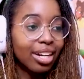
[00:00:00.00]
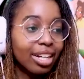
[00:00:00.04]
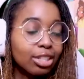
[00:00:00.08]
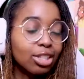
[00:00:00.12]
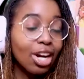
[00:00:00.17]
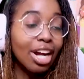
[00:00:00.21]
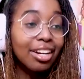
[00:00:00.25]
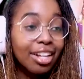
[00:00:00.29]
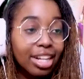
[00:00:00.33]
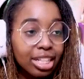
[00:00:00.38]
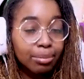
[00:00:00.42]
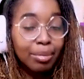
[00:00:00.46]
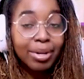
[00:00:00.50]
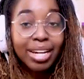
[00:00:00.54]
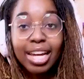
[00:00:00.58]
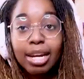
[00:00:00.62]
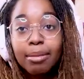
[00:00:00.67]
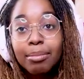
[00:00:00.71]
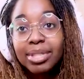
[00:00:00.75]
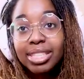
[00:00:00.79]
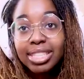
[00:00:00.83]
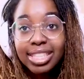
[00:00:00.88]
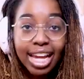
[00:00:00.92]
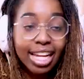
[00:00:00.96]
Try not to make any
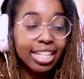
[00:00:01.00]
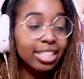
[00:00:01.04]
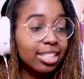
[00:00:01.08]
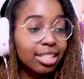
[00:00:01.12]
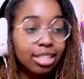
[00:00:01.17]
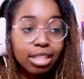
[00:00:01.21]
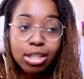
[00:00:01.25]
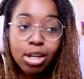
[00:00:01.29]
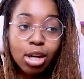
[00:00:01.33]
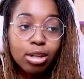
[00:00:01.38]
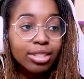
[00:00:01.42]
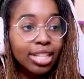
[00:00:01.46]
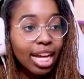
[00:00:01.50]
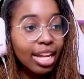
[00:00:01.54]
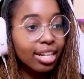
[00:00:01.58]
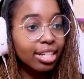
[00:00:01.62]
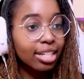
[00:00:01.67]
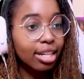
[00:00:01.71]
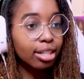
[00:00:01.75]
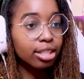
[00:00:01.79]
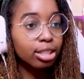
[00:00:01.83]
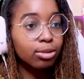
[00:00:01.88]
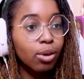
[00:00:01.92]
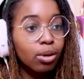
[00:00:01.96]
mistakes because you know Daddy
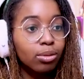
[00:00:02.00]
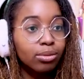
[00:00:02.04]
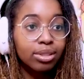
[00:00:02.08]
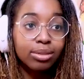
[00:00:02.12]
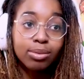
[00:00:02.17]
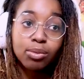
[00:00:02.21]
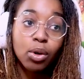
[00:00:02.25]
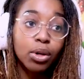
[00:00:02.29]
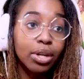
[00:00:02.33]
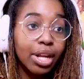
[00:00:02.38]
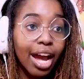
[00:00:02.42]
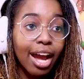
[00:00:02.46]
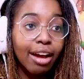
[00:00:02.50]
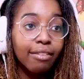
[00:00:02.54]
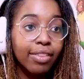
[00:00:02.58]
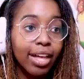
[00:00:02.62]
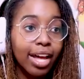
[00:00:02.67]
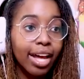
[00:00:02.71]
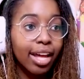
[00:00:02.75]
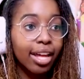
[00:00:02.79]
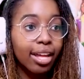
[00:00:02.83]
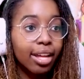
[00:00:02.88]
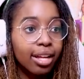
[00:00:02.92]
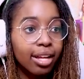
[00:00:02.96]
Dares won't have
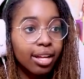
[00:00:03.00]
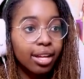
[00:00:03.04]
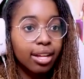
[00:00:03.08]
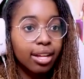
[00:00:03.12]
that.